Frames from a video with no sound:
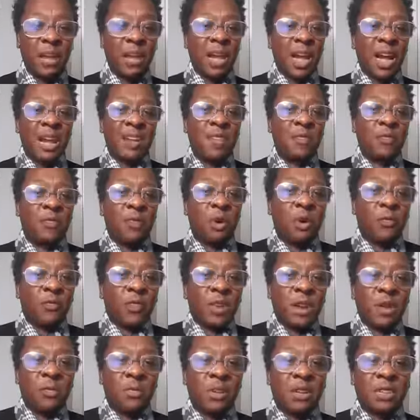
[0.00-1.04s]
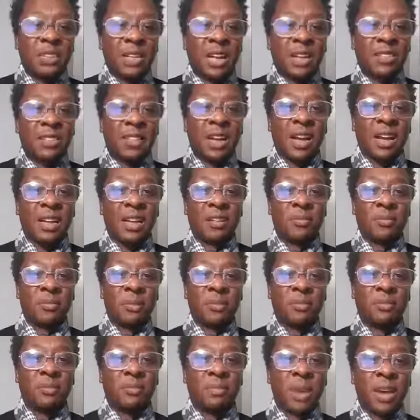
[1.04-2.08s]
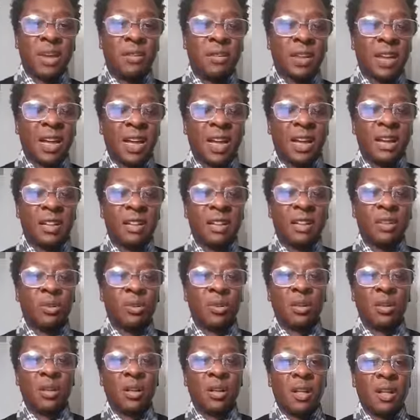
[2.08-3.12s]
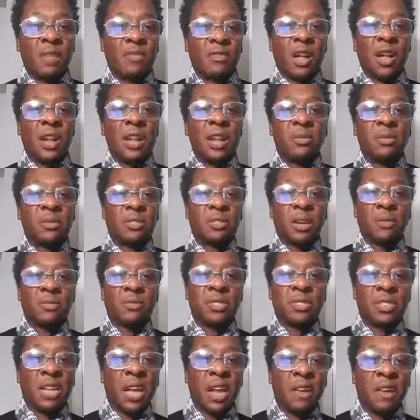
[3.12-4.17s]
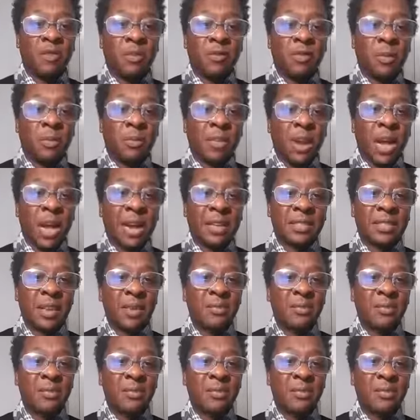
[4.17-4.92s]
I didn't vote for him because I thought he was a better candidate or thought he was some savior for blacks.